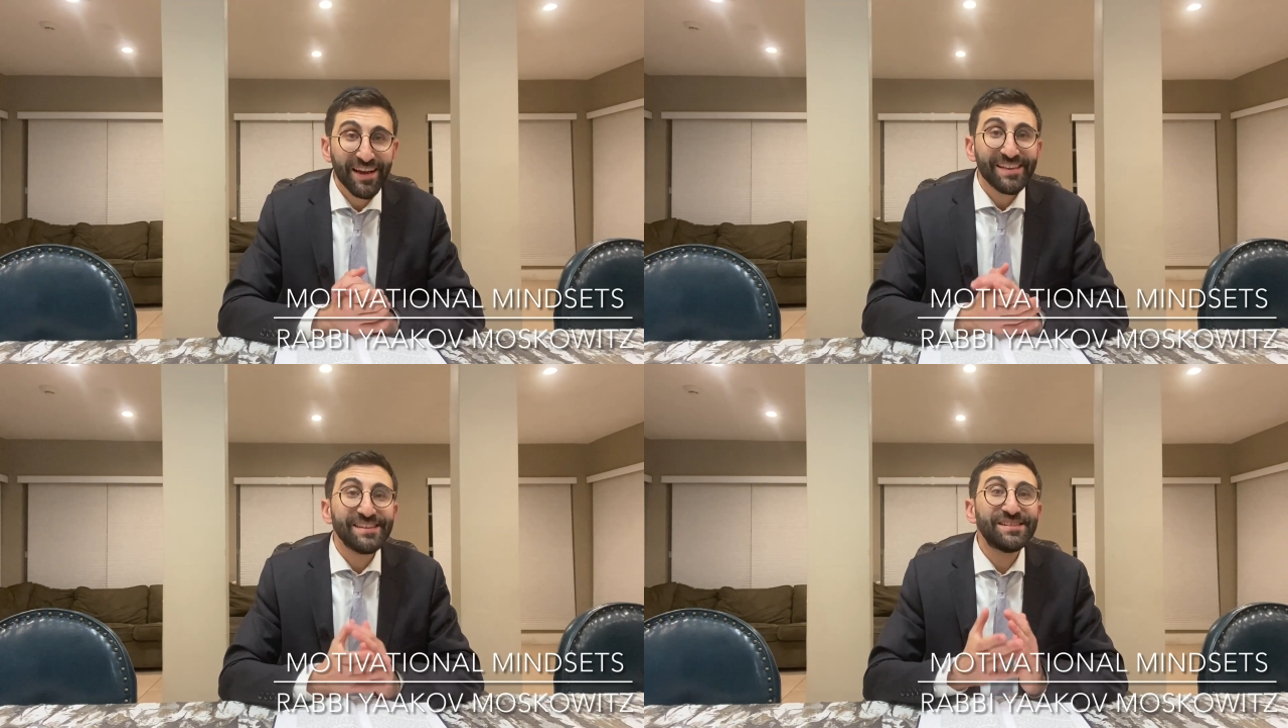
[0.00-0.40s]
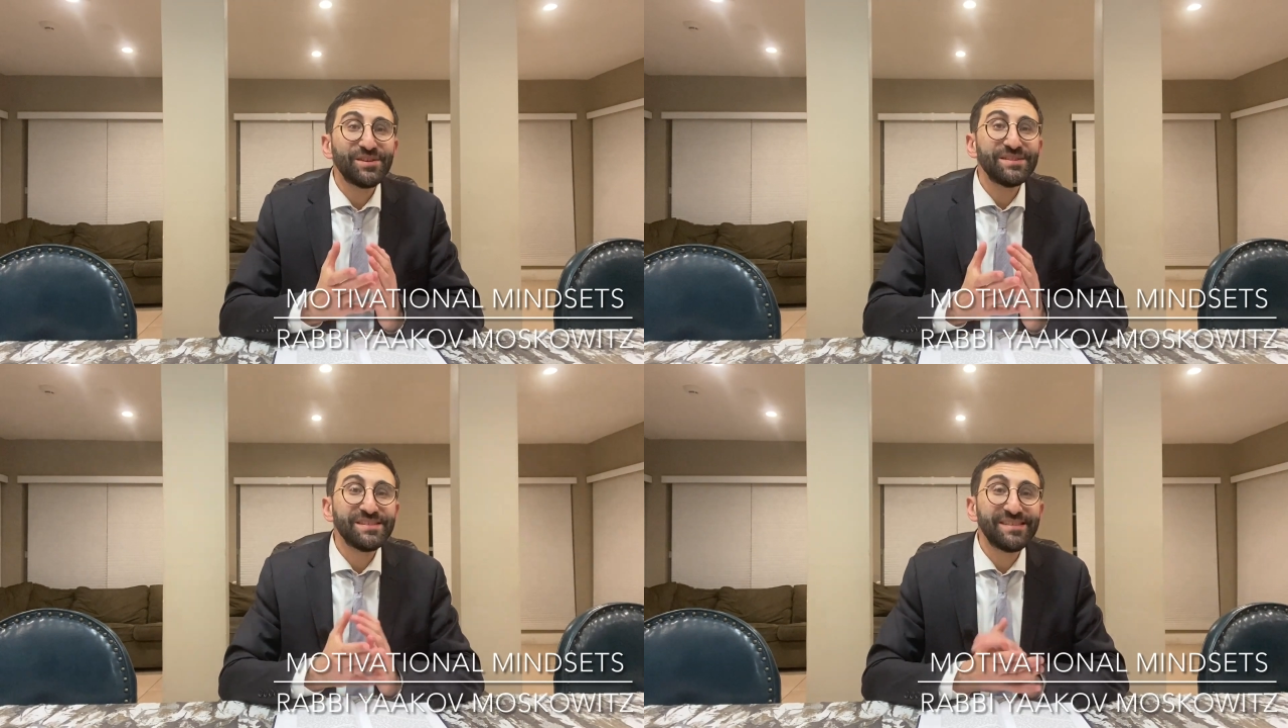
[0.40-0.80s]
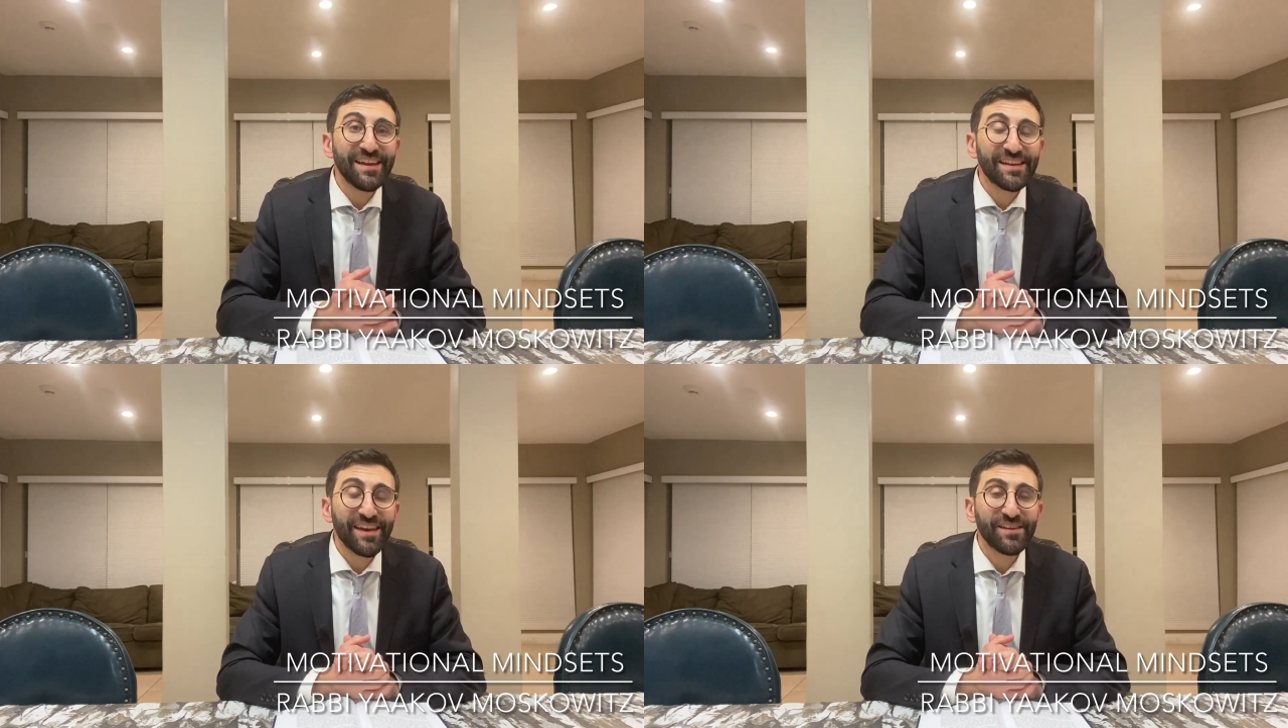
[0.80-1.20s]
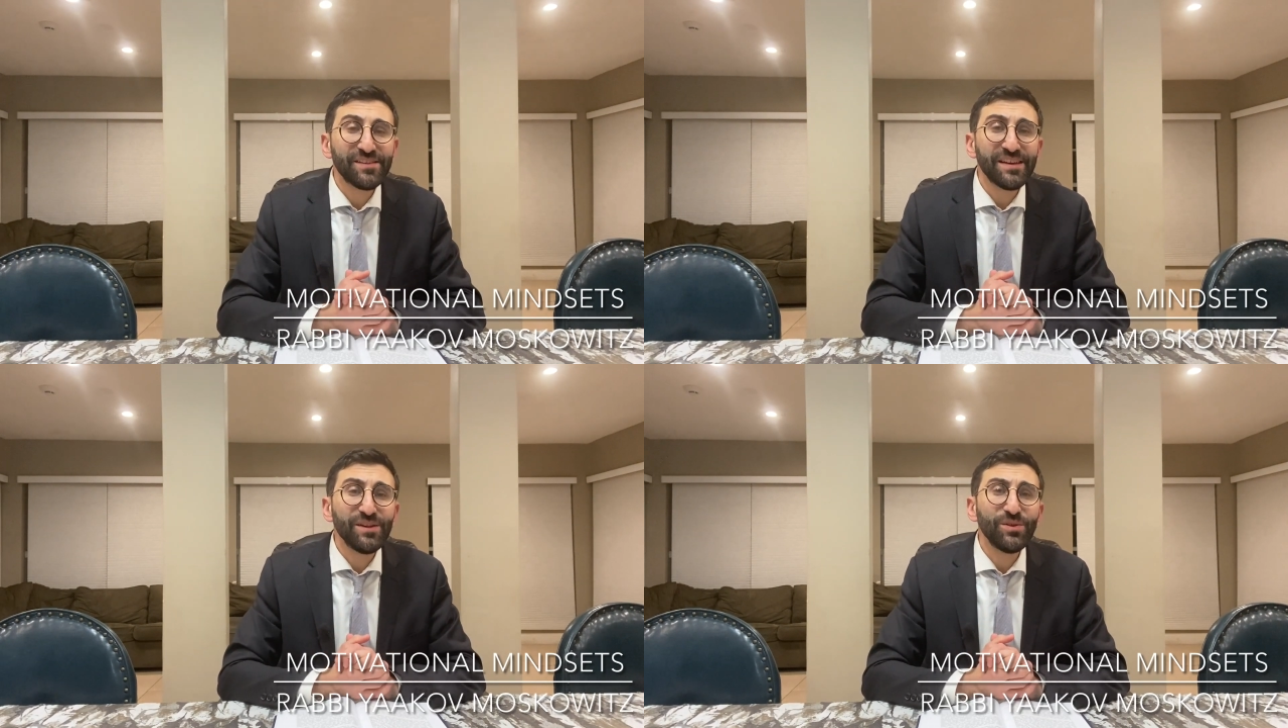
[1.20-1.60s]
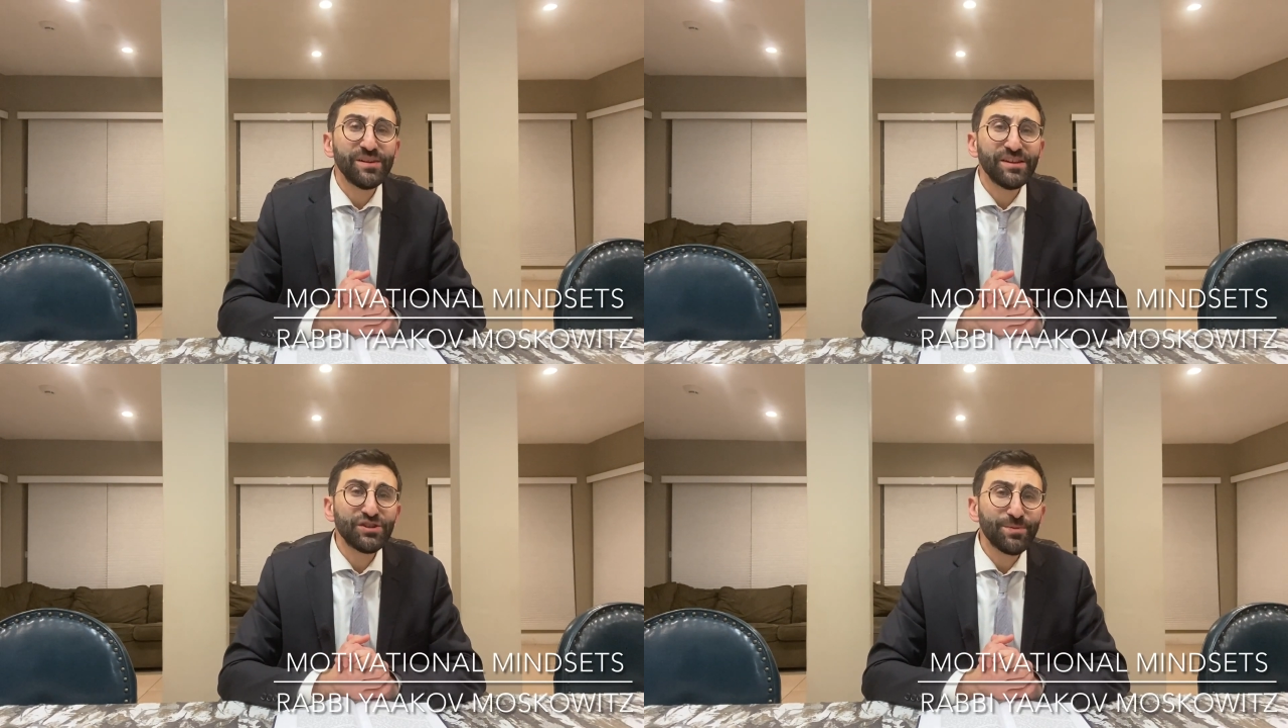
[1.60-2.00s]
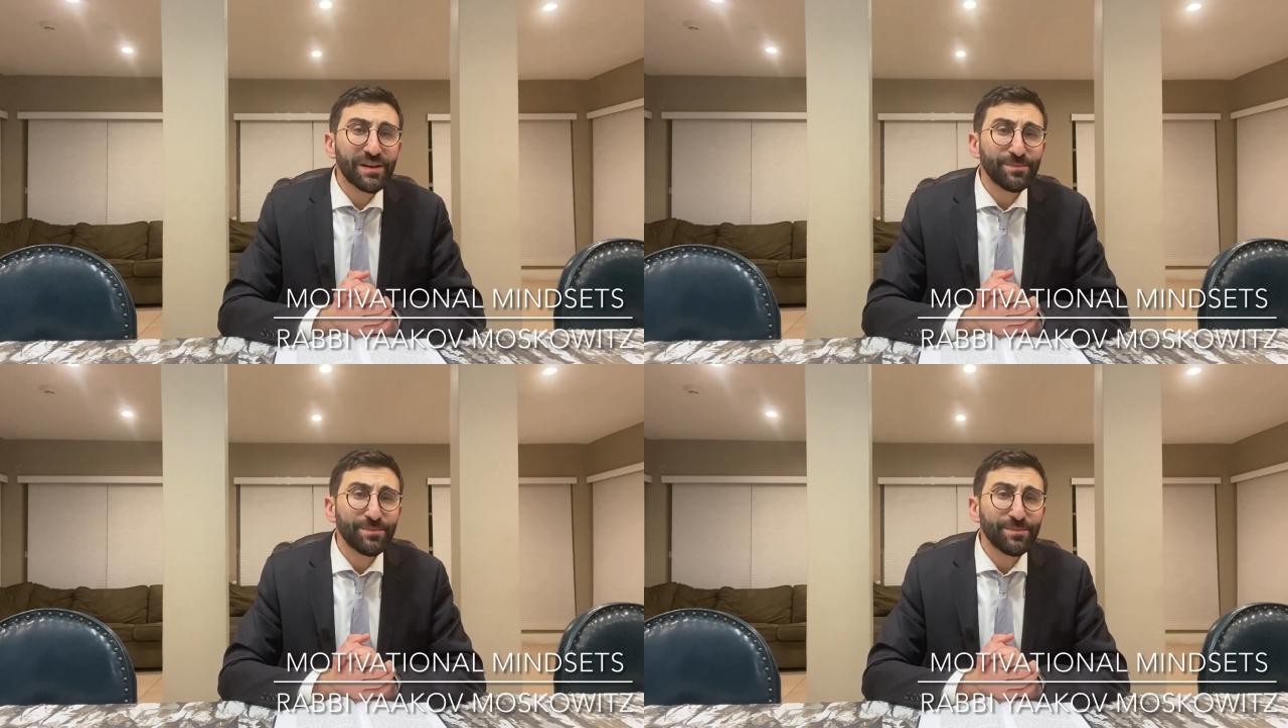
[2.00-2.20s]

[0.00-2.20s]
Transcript: This series is dedicated to Ili Nishmas,